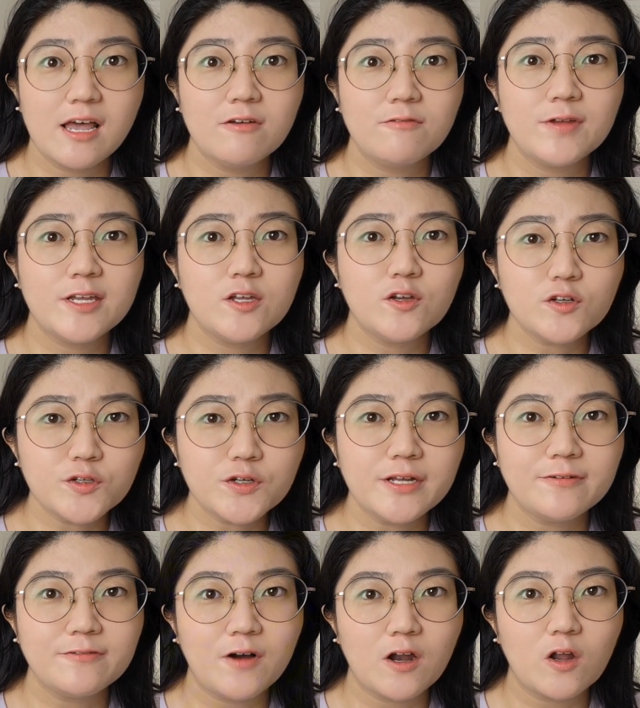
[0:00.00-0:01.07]
we usually
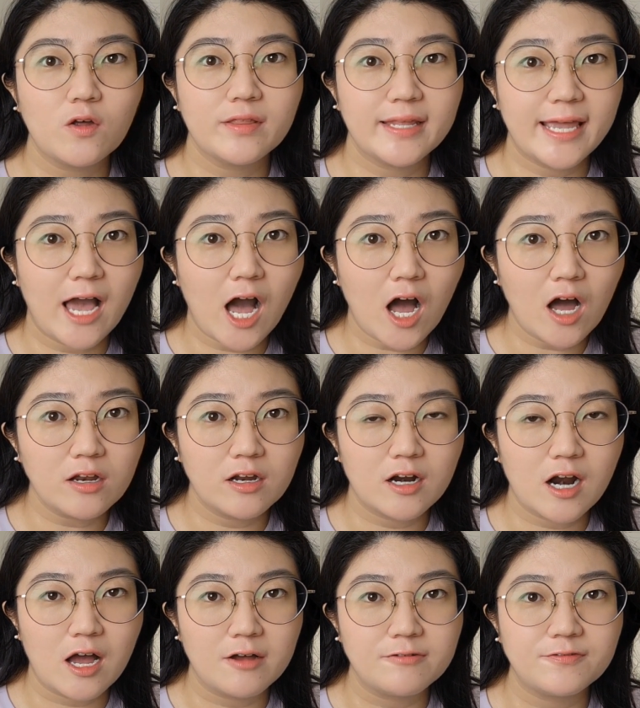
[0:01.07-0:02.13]
follow the order
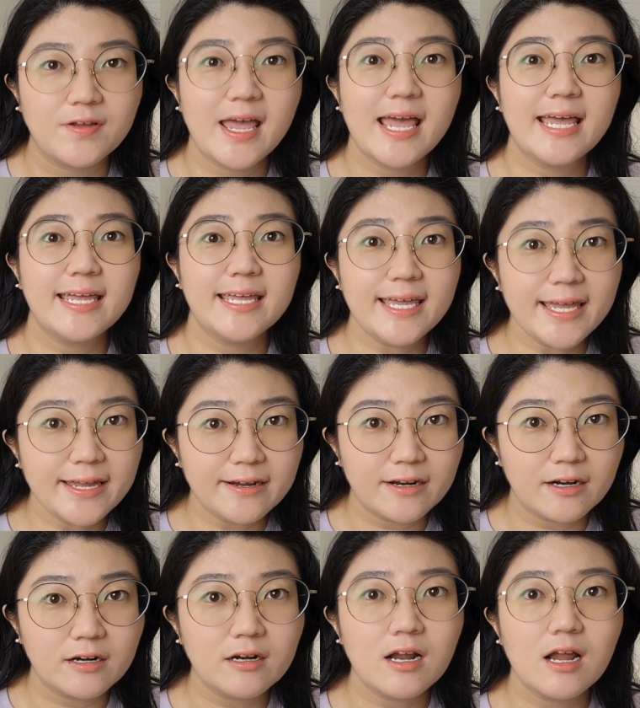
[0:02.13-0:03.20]
of
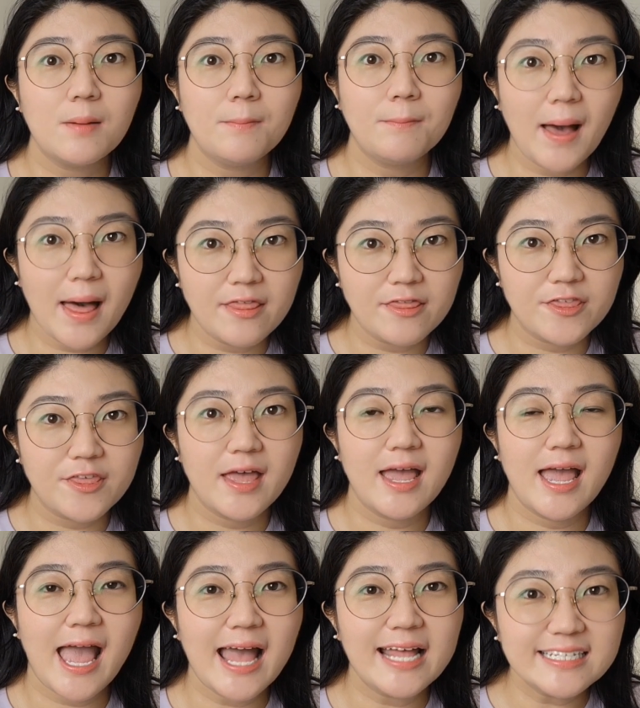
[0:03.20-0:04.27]
year, month,
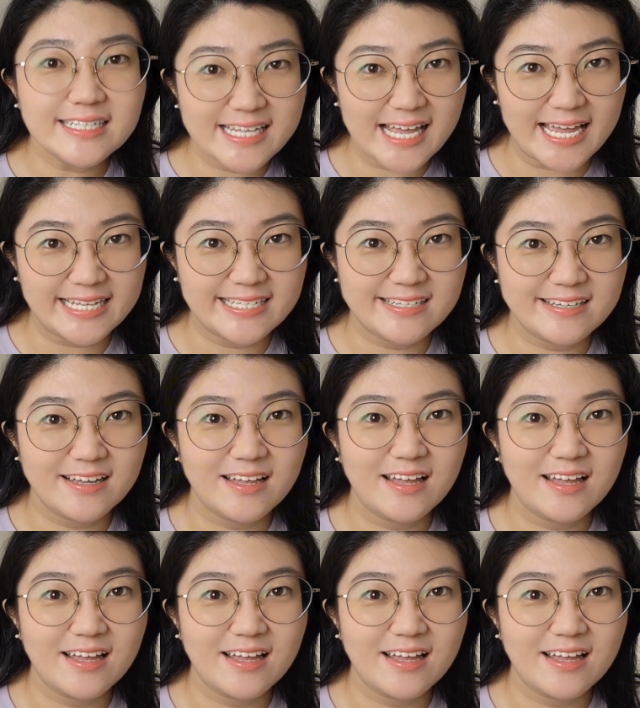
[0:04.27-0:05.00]
and date.